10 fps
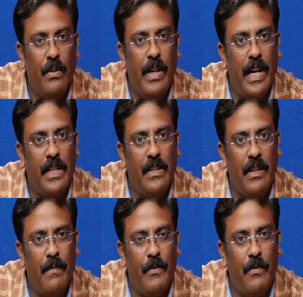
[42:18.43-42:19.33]
directions
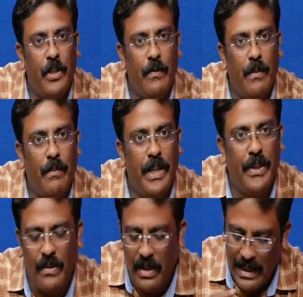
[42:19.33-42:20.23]
of towards your B
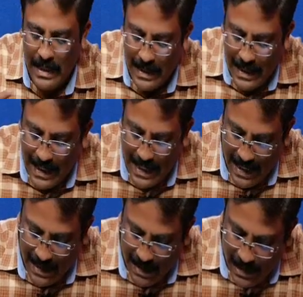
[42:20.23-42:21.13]
to A
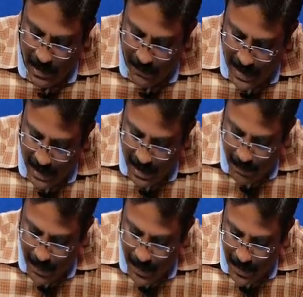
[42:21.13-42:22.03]
directly, so we can say
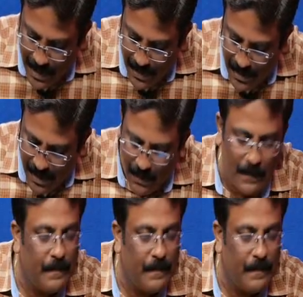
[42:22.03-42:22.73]
B to A is 0,